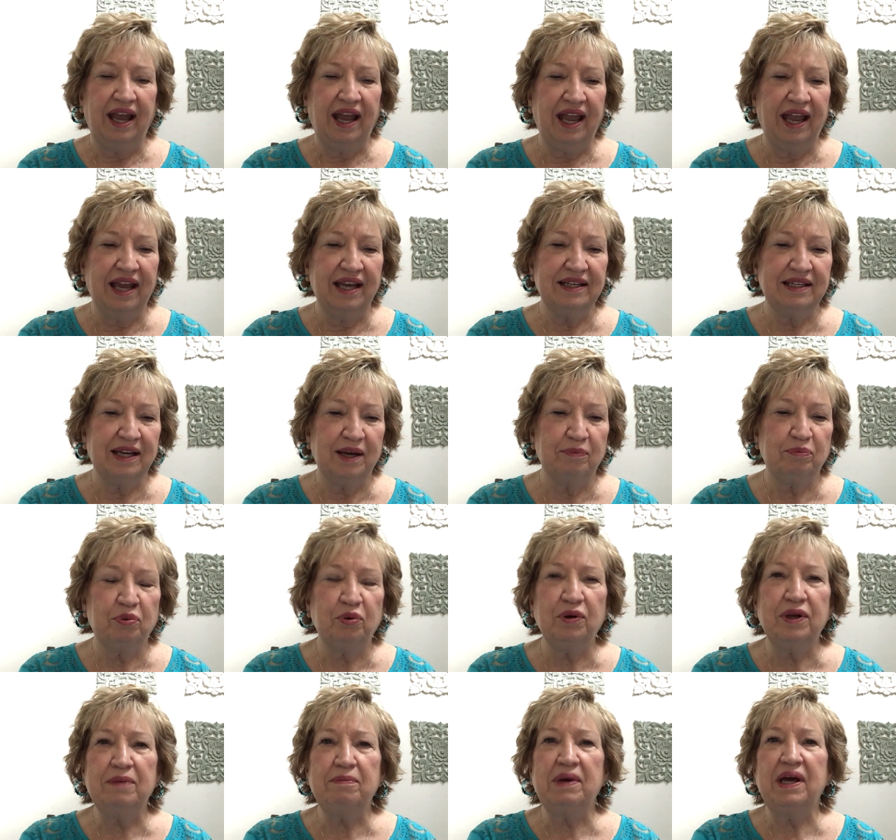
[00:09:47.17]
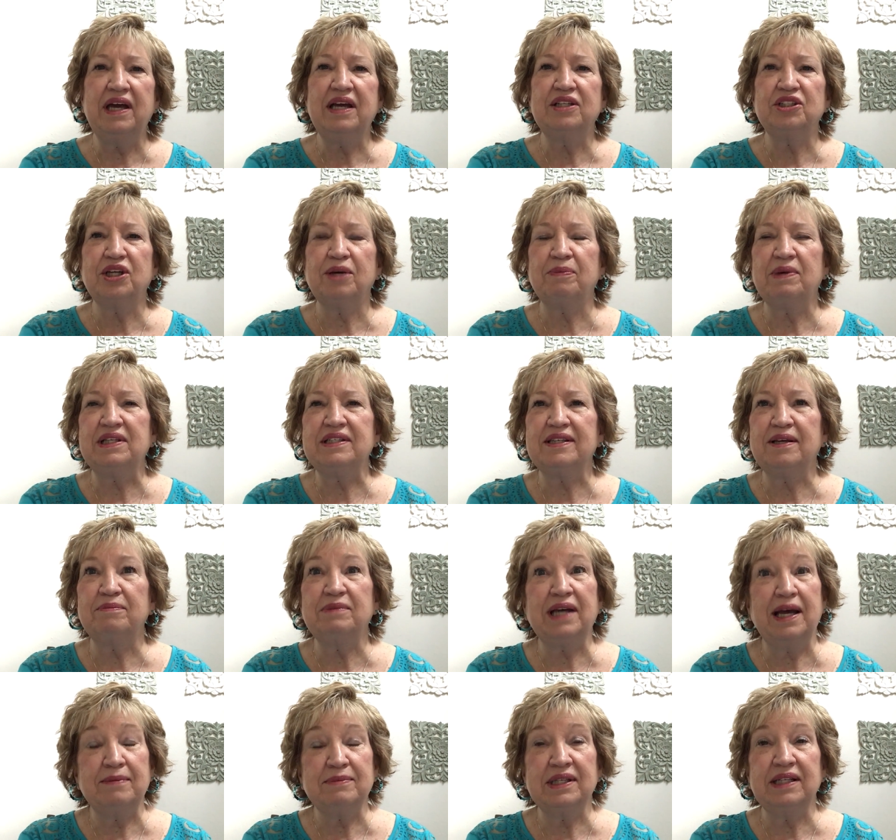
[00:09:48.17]
And uh, pretty much, I mean,
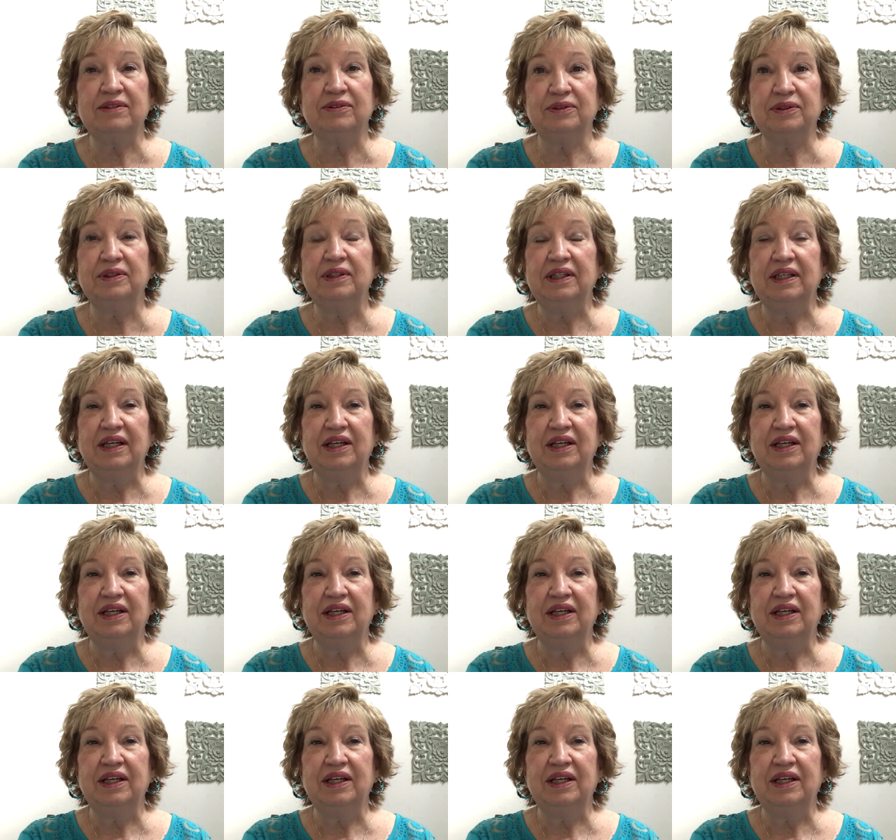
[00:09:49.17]
sometimes it'll,